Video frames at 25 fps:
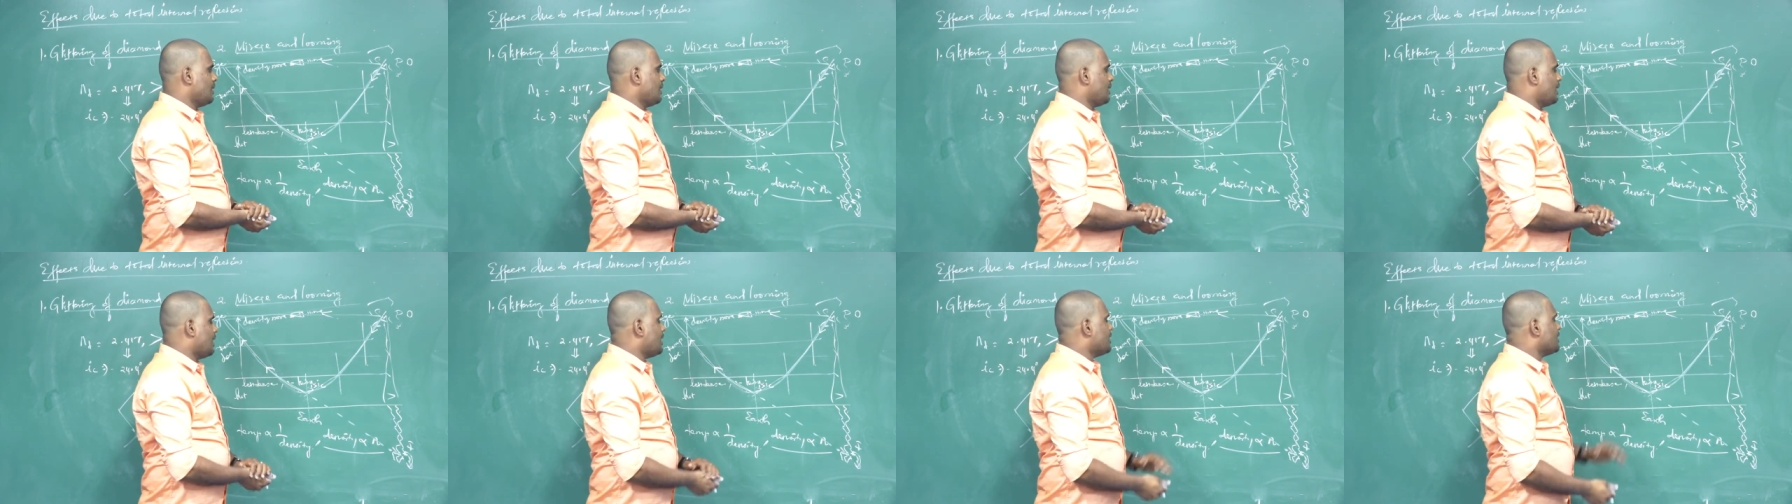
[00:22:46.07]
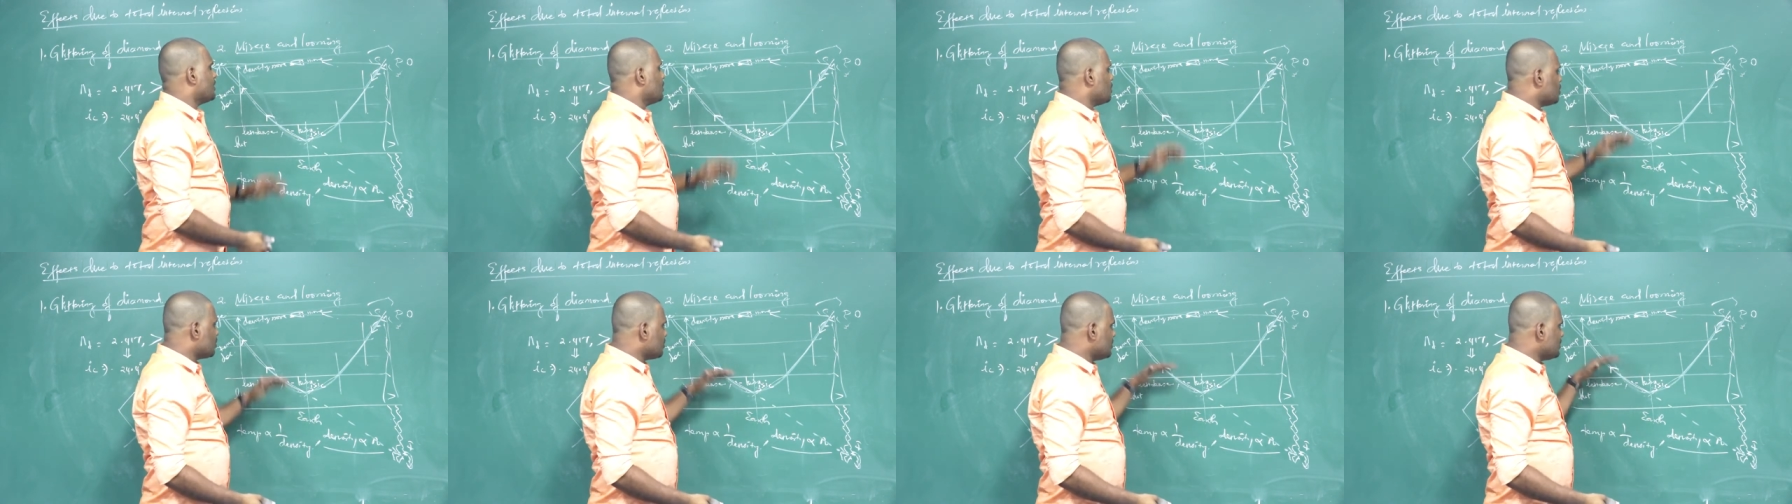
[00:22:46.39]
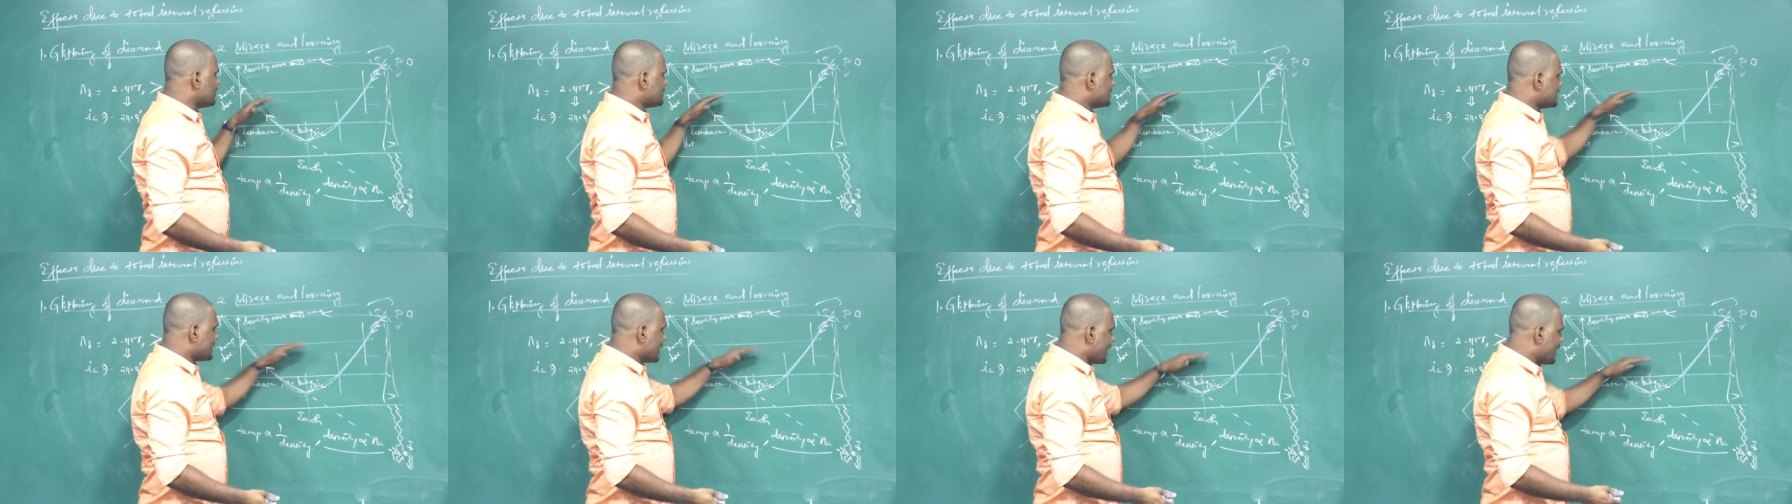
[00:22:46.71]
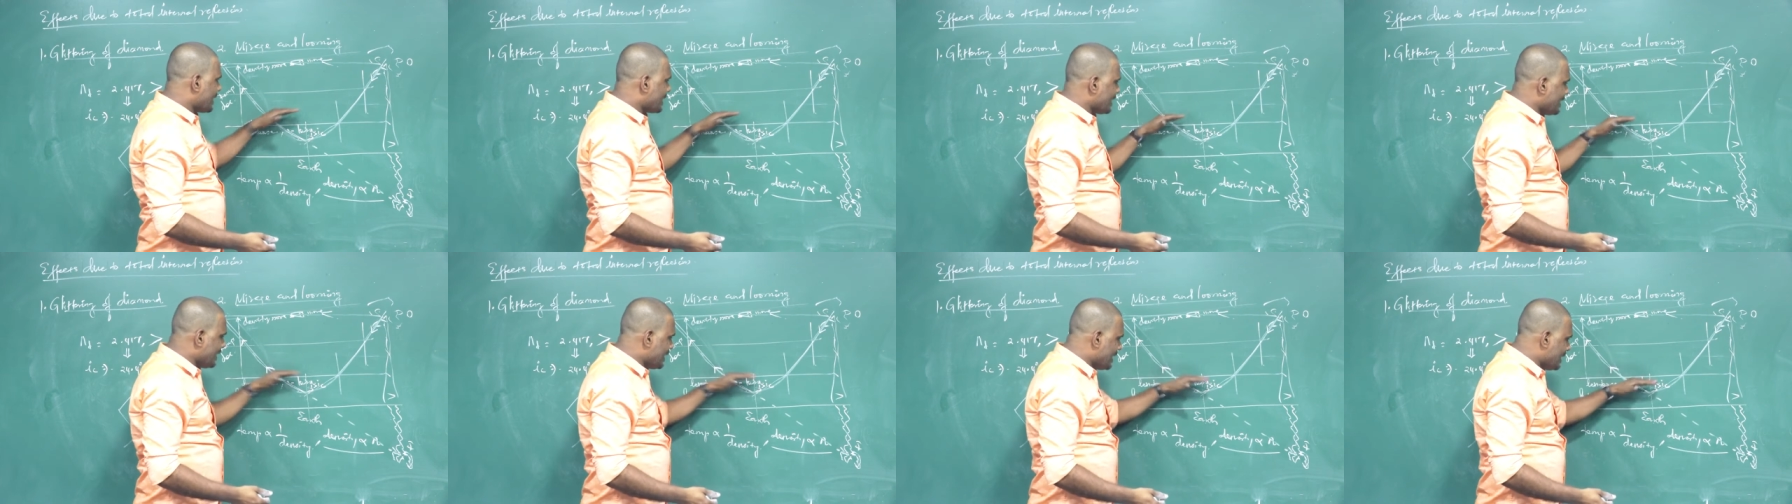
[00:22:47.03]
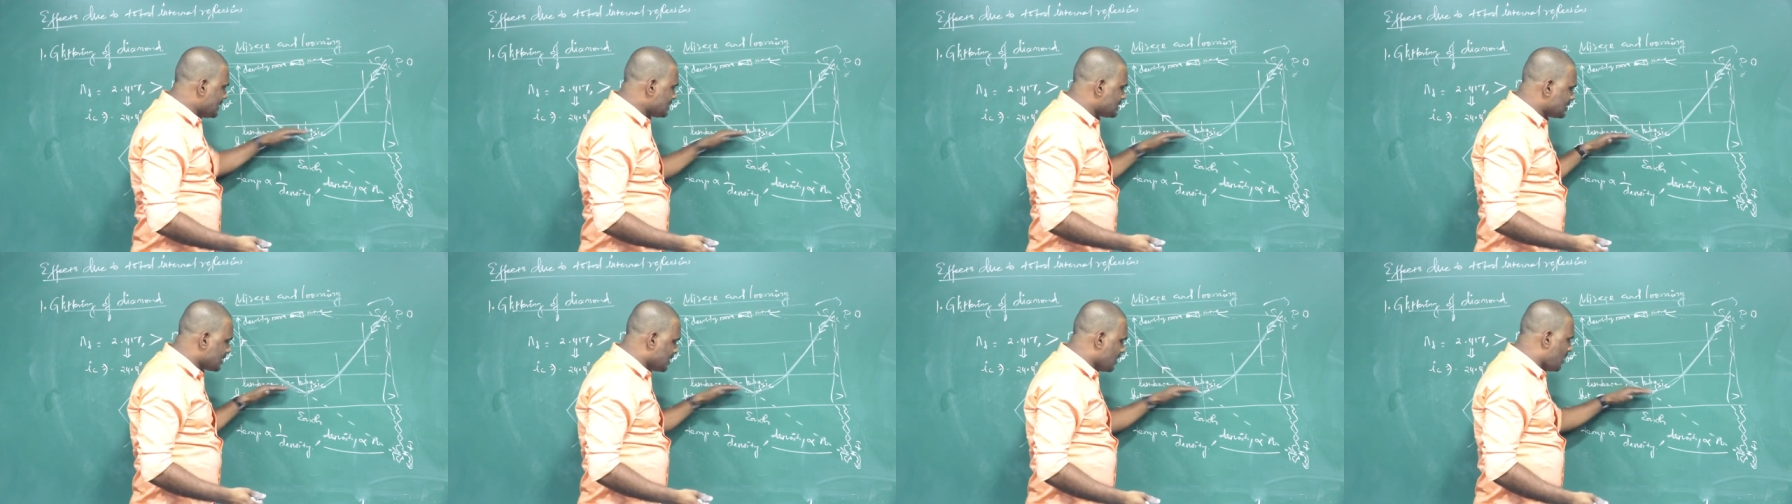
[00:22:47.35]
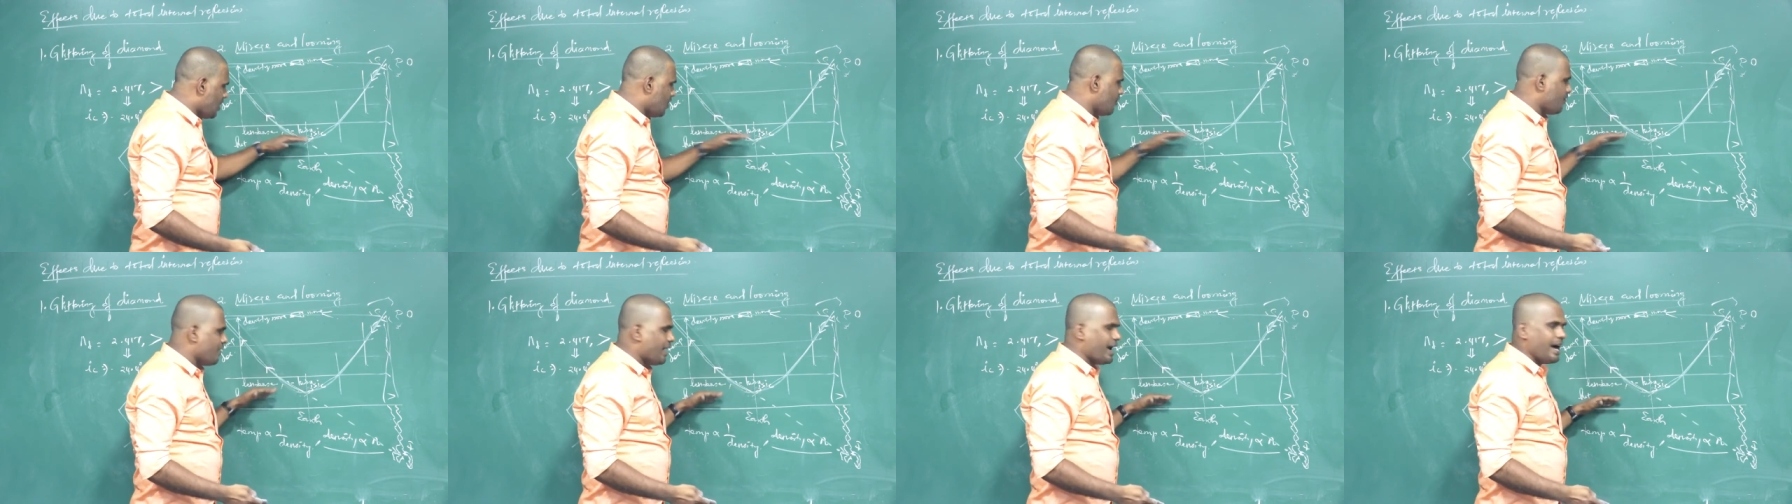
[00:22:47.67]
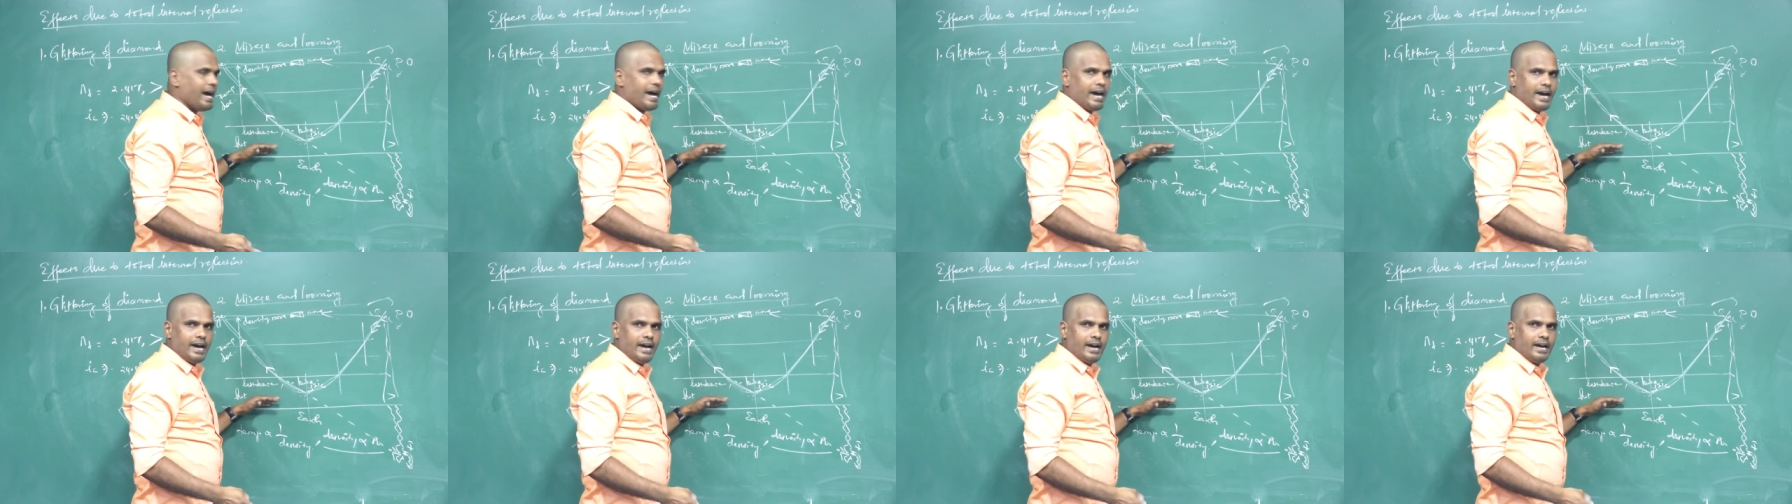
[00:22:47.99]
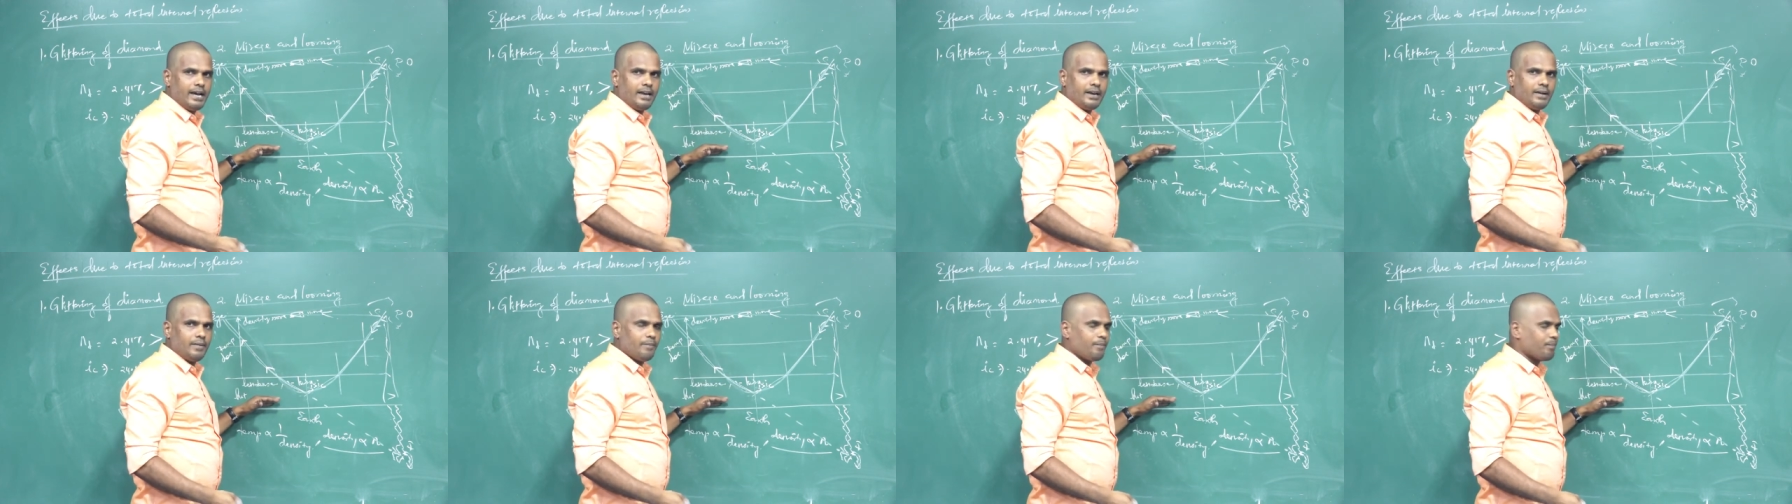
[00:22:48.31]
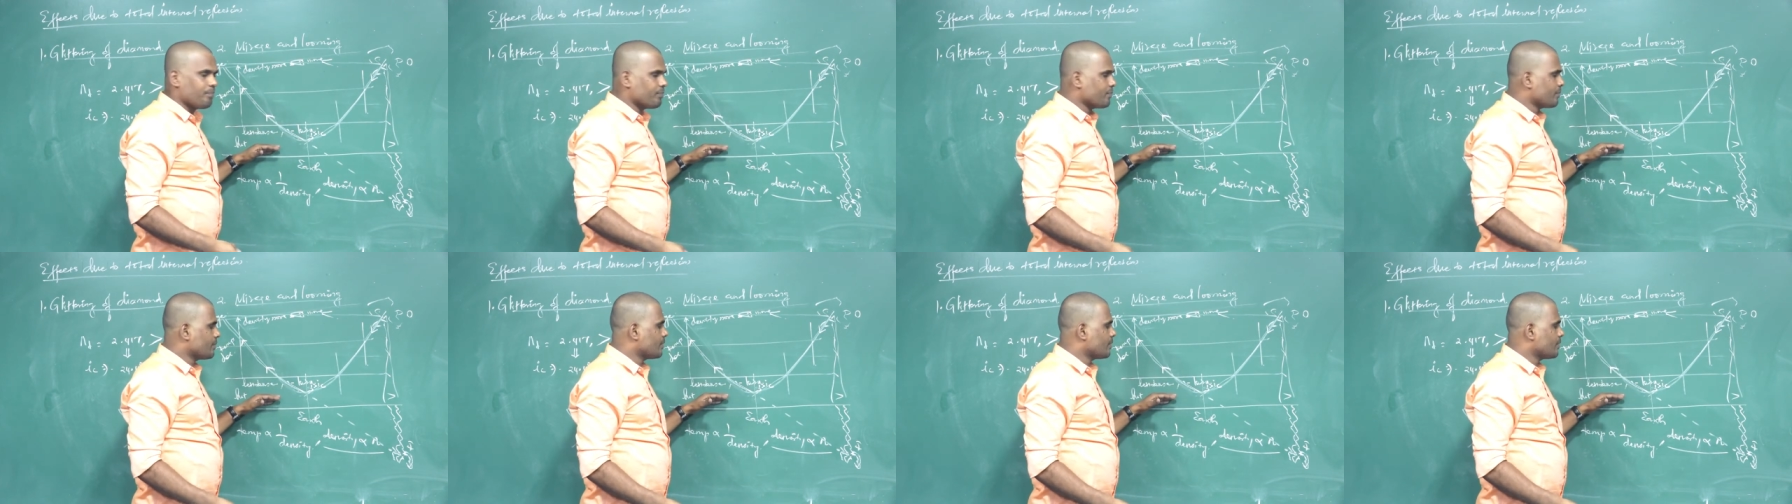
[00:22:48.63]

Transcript: And due to the shaky nature of air,